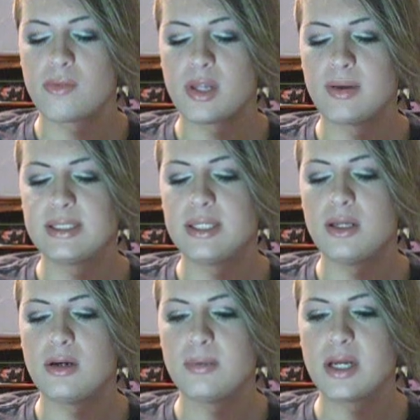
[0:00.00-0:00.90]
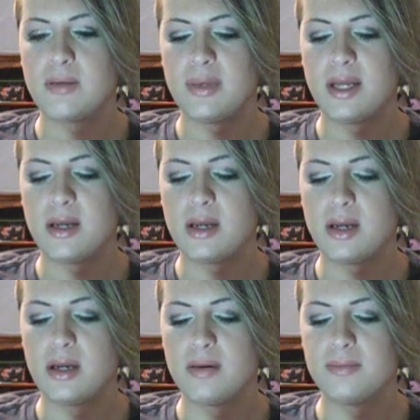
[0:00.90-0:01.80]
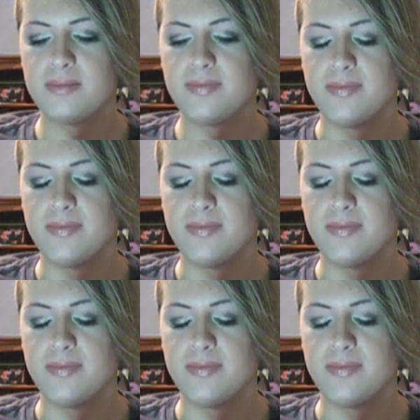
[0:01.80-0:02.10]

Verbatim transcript: I'm gonna say, no, I'm coming. Um...